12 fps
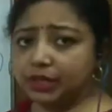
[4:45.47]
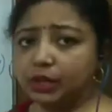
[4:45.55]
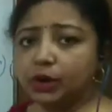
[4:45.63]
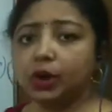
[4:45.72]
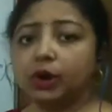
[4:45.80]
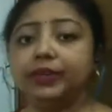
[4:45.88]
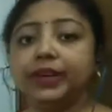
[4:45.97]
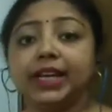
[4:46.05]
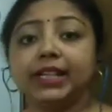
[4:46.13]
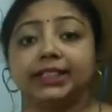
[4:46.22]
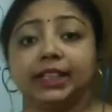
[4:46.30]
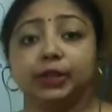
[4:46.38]
or we
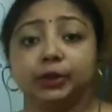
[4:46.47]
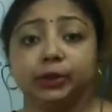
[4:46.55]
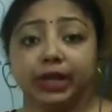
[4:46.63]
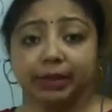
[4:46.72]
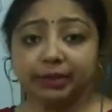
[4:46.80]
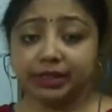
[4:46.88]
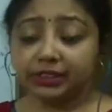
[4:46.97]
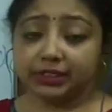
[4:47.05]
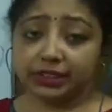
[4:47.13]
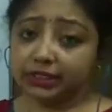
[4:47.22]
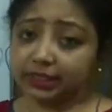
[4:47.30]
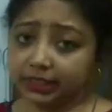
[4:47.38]
can say
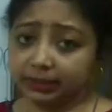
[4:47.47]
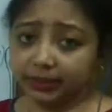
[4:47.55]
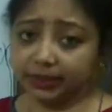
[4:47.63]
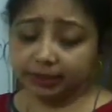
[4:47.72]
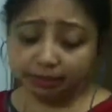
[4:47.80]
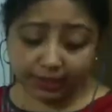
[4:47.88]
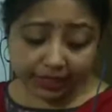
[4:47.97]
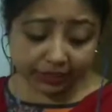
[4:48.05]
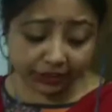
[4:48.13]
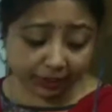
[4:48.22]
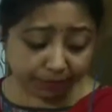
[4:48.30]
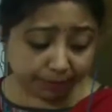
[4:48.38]
2-dimensional shapes. Plane
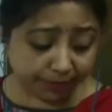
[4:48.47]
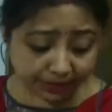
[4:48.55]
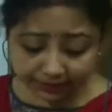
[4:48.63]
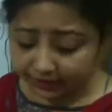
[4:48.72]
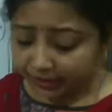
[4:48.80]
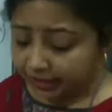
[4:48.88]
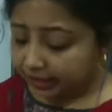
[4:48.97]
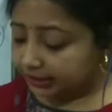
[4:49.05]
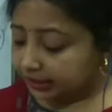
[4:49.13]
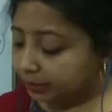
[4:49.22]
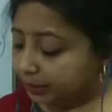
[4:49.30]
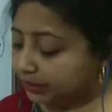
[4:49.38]
shape means,
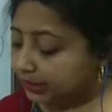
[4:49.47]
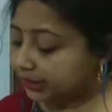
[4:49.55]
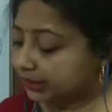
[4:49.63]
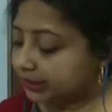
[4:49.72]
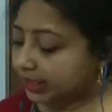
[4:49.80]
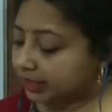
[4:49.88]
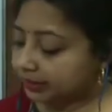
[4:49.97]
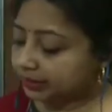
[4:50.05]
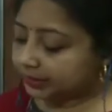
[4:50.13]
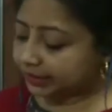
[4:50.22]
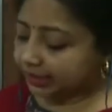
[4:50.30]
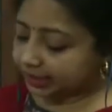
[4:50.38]
suppose this is a
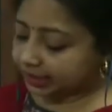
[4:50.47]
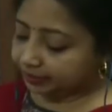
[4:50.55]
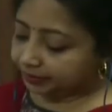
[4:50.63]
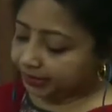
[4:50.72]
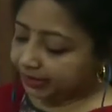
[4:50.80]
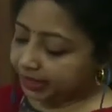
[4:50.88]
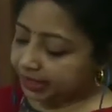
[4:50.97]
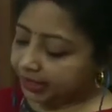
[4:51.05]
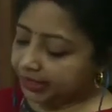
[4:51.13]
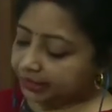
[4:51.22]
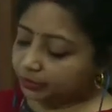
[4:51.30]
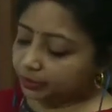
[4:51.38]
circle, it
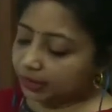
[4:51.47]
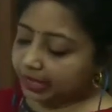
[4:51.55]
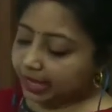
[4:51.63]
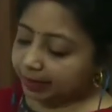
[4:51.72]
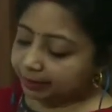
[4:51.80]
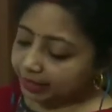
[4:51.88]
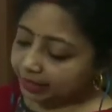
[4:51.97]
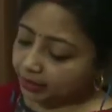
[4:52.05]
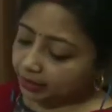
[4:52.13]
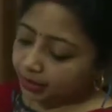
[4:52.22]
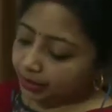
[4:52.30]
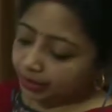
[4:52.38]
is only having
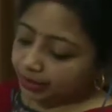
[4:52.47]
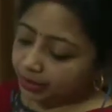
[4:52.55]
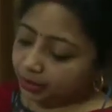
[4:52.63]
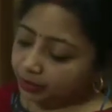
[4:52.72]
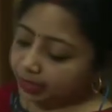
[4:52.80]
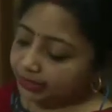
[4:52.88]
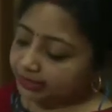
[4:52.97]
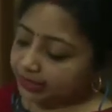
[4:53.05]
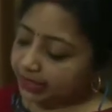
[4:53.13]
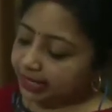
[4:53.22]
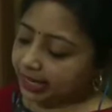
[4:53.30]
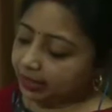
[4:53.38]
here one
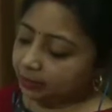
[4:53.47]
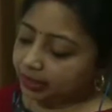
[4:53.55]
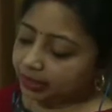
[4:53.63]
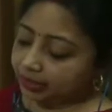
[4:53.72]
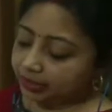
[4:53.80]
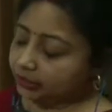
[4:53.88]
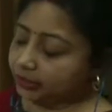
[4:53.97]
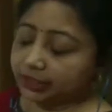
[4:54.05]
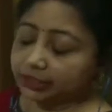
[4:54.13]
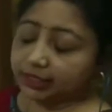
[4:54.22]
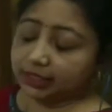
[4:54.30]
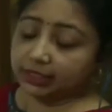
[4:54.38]
side and one
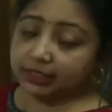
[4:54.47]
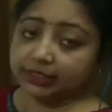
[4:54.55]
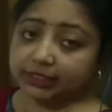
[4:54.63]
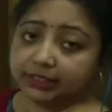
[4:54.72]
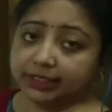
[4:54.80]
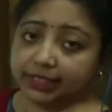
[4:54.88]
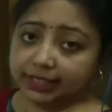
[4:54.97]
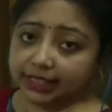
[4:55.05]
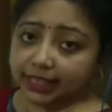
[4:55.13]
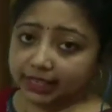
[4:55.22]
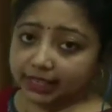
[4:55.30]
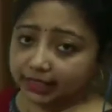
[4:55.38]
circle. This is a
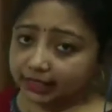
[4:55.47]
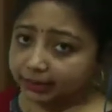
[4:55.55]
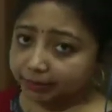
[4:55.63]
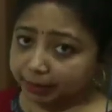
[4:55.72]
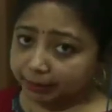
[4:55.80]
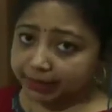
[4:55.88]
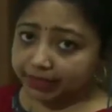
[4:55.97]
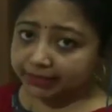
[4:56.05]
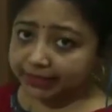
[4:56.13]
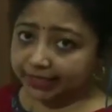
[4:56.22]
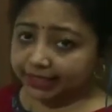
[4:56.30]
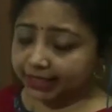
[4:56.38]
rectangle, the paper is
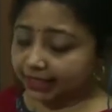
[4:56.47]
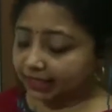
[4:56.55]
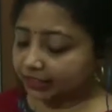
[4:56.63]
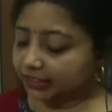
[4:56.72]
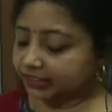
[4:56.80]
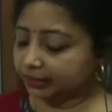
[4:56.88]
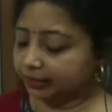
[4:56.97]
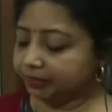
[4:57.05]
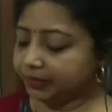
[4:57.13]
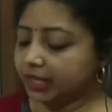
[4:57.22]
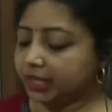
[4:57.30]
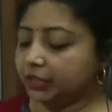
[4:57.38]
rectangular shape.
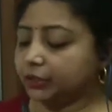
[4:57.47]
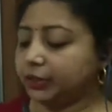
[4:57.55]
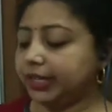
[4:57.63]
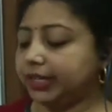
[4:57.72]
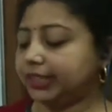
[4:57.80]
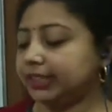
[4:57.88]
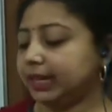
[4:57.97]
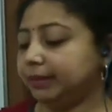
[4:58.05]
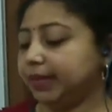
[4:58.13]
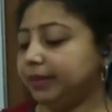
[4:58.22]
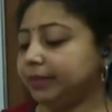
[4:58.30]
So it is having